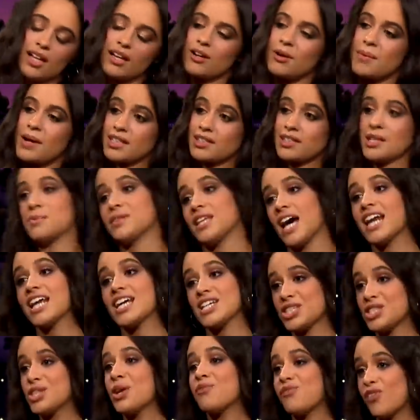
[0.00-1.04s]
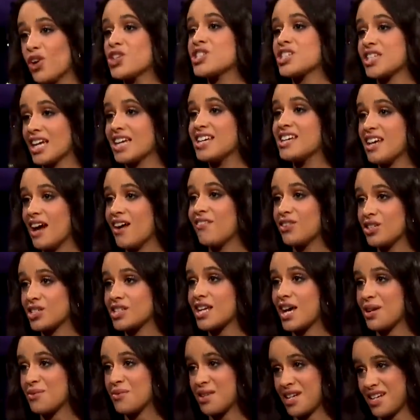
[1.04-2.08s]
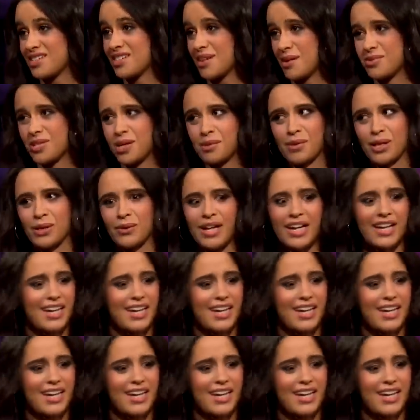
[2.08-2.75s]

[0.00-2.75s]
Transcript: like go back to sleep. That is the first thing he ever said when he slept talk. By the